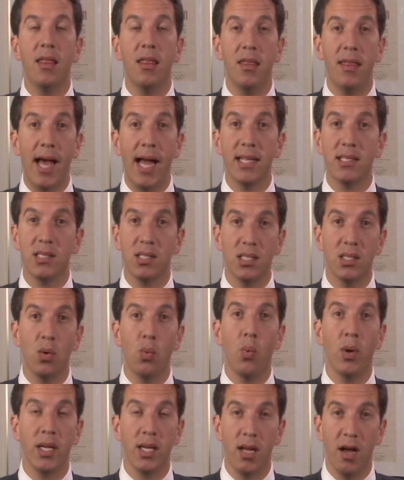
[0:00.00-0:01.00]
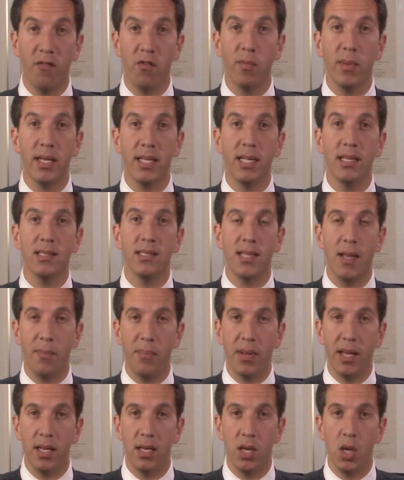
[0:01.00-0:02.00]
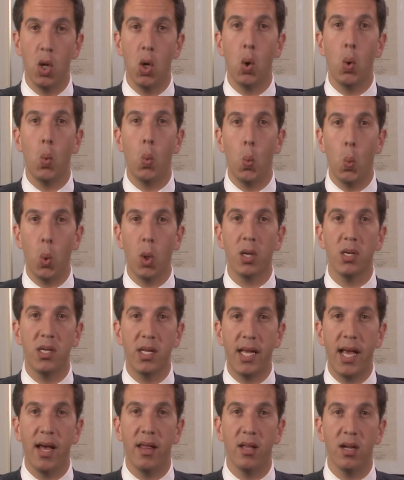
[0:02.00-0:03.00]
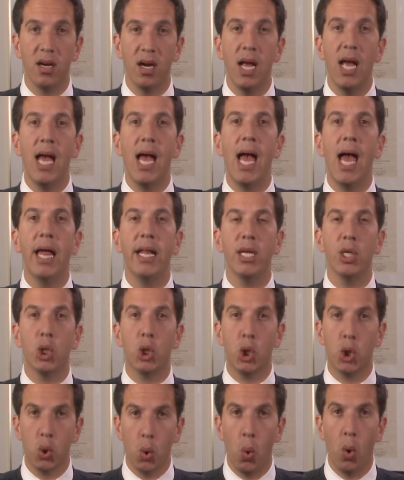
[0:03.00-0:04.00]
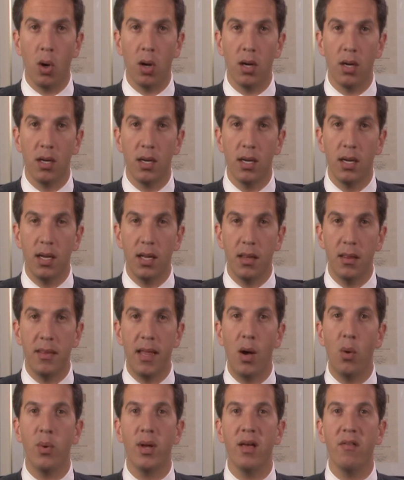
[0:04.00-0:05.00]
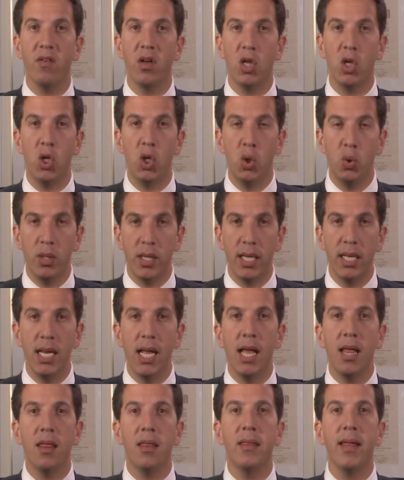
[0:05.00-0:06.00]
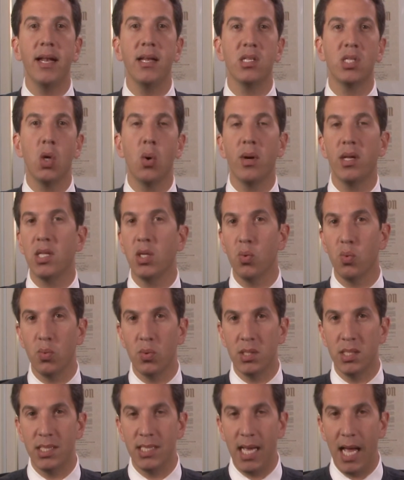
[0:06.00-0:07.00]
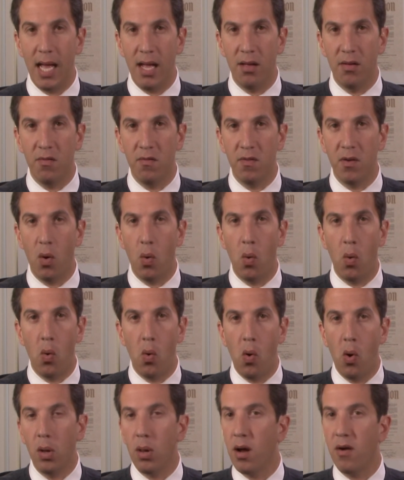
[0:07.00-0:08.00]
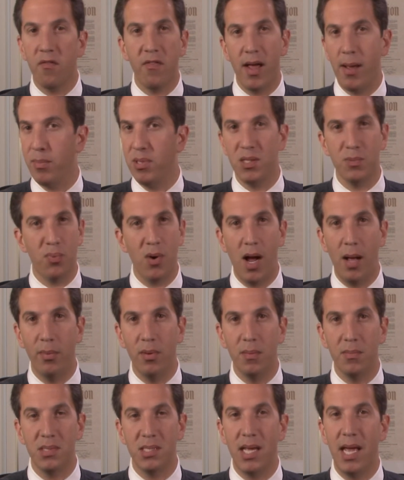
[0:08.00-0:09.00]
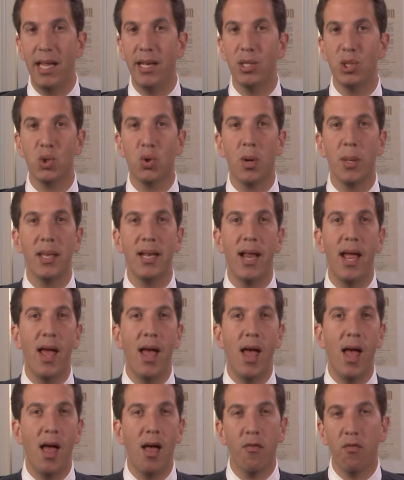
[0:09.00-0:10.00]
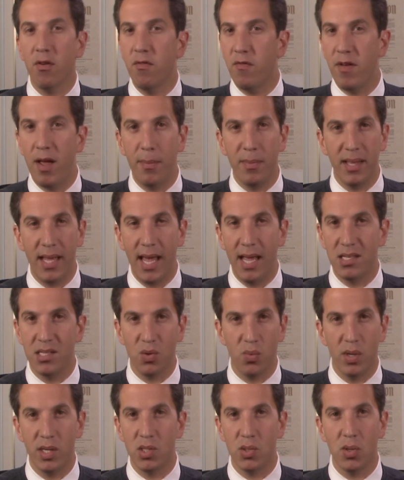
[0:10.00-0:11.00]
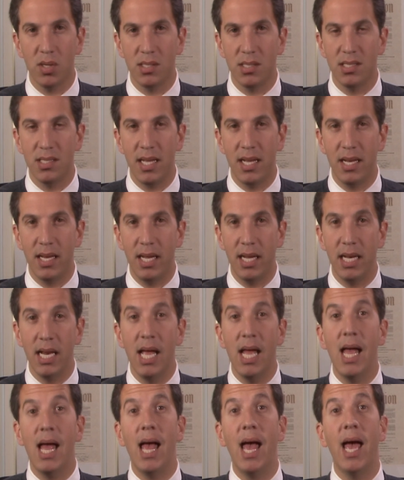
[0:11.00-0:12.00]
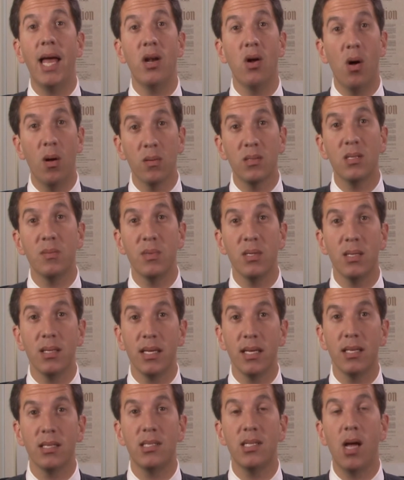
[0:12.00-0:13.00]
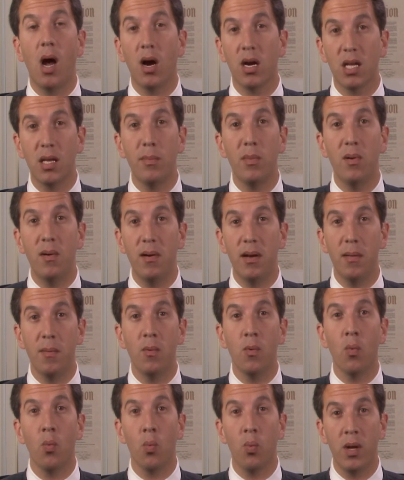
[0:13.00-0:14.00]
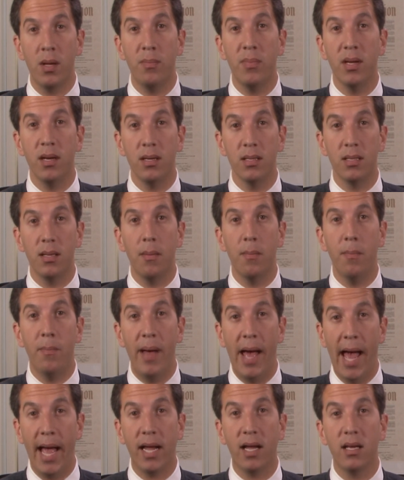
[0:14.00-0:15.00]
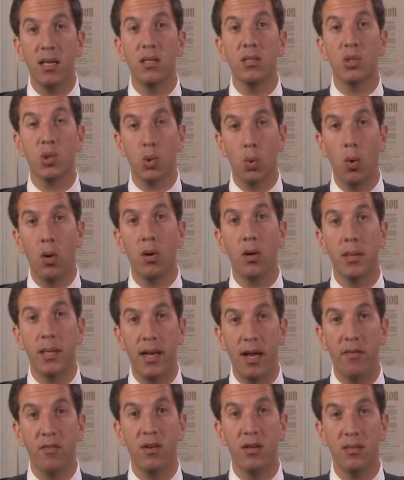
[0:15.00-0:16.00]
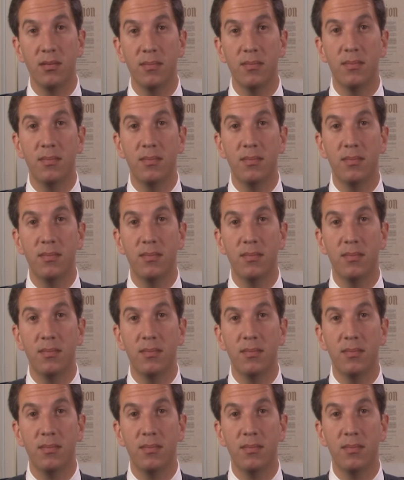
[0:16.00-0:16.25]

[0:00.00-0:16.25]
that's when government can step in, work together, and ensure that we have a unit that is going to resolve all our families' problems and ensure that every family has the resources they need and ultimately see our community rebuilt back stronger than ever.